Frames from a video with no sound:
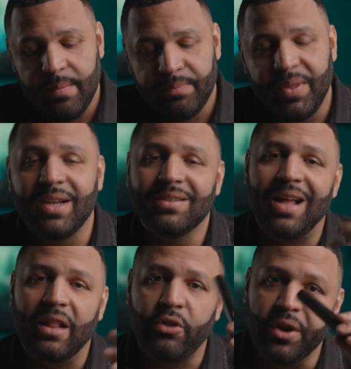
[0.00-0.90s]
it is
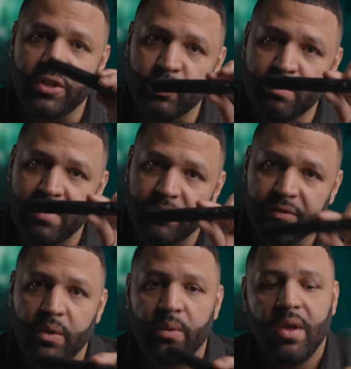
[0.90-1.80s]
not 32-bit
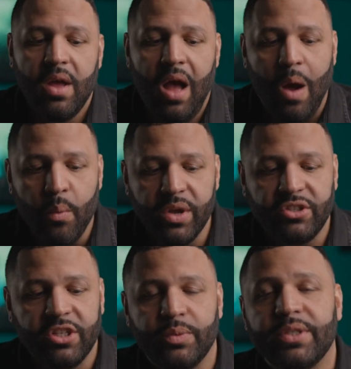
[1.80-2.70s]
flow. I wish
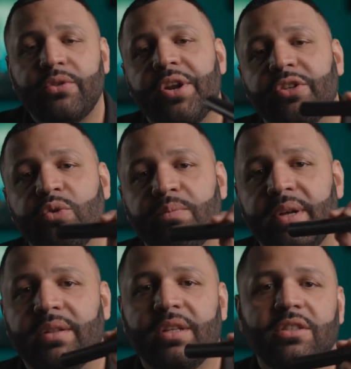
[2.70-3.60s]
this was
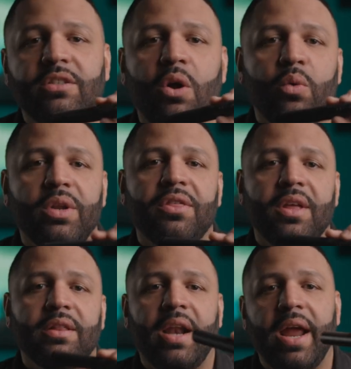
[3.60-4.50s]
32-bit. This is the only
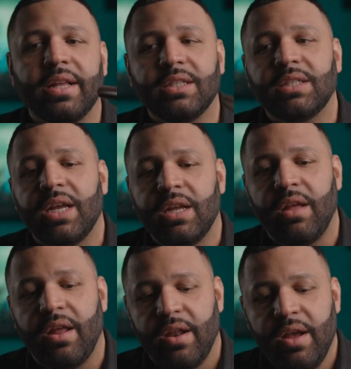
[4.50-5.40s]
thing that I can say
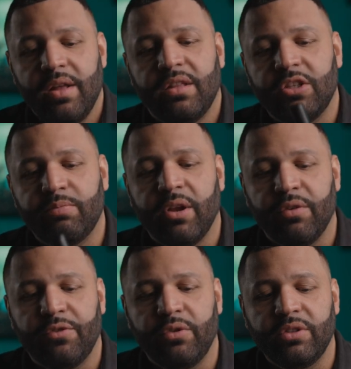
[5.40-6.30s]
that this
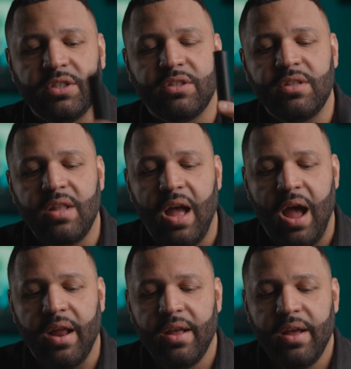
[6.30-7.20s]
microphone does
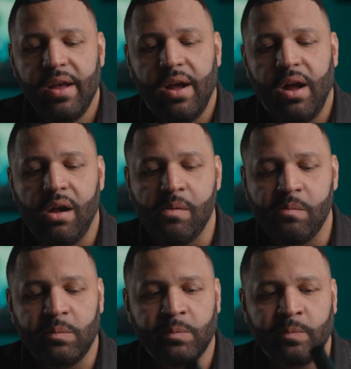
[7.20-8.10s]
not
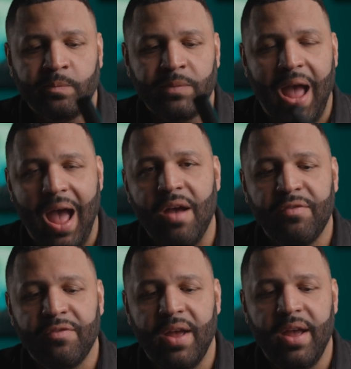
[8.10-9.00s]
have.
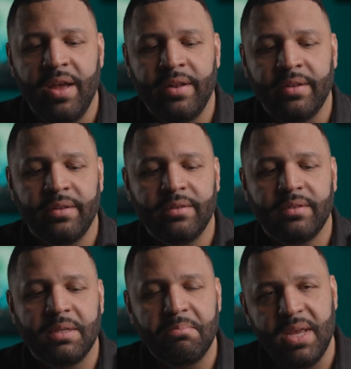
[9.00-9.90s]
And
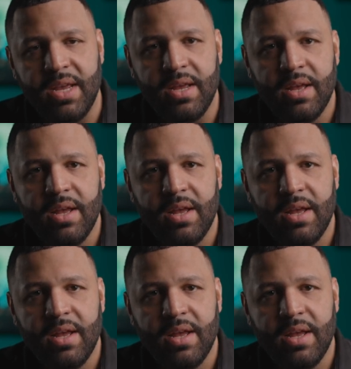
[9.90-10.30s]
to me,